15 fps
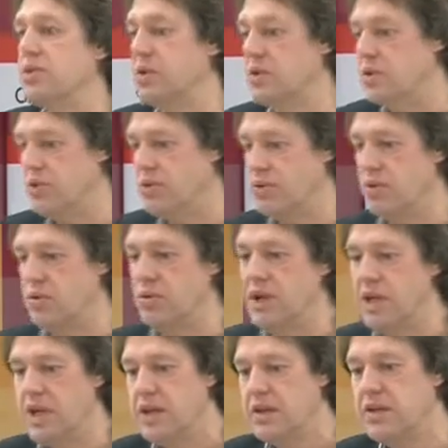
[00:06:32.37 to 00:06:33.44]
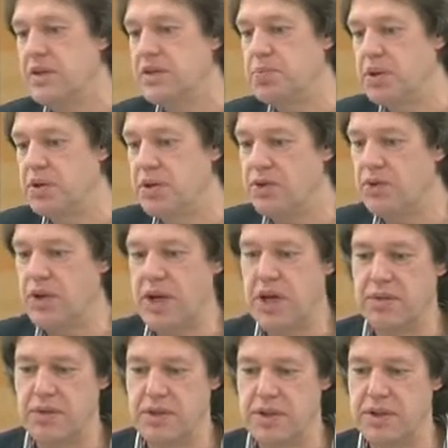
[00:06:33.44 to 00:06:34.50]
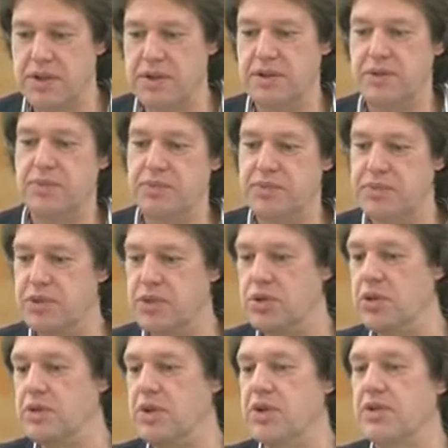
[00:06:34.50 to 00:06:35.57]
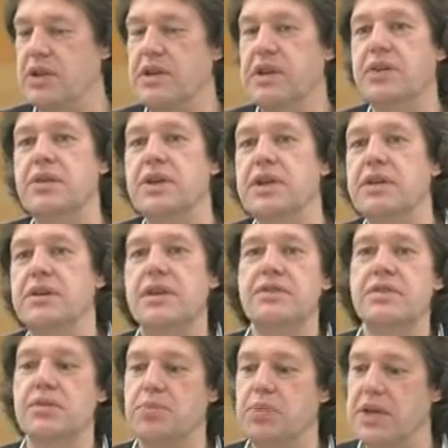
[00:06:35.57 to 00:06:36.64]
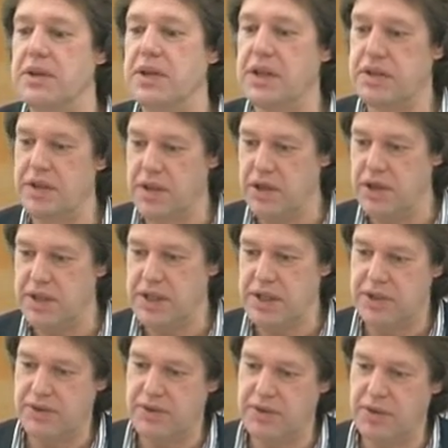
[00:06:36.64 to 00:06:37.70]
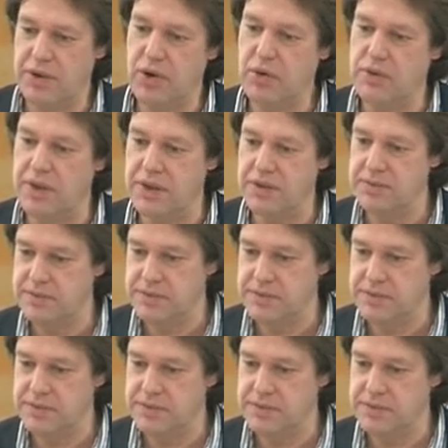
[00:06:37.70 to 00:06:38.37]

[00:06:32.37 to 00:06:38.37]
So just because you have a universal degree doesn't mean that learning is over.